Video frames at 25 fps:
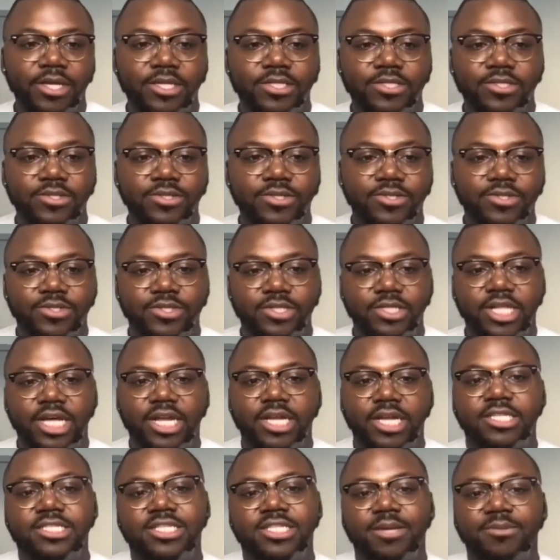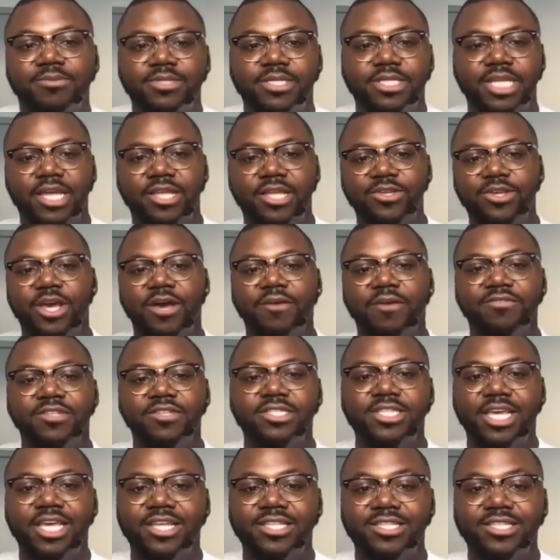Because there's there's a lot of steps that you
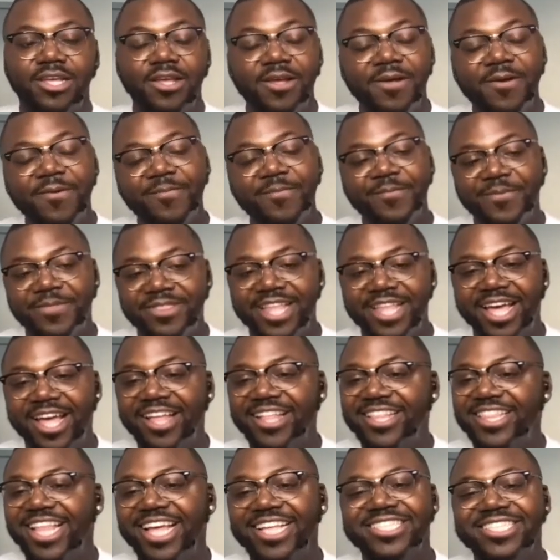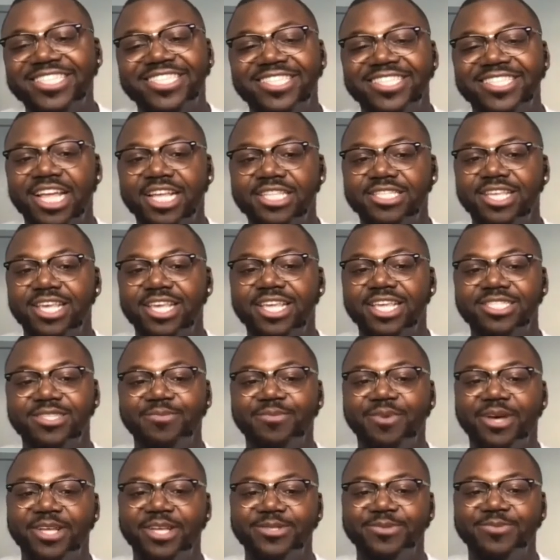have to take to not not nothing saying
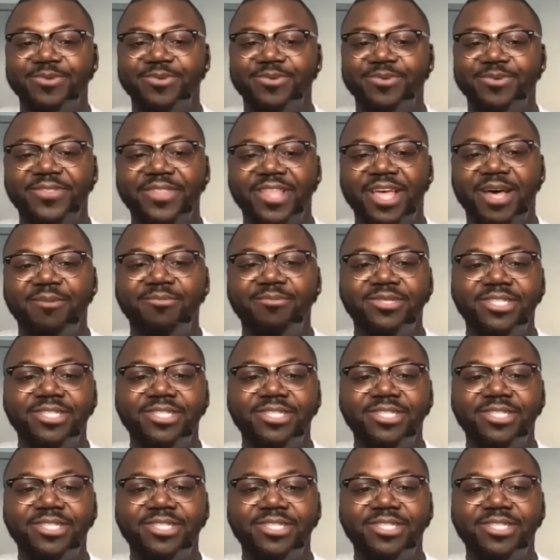it's impossible.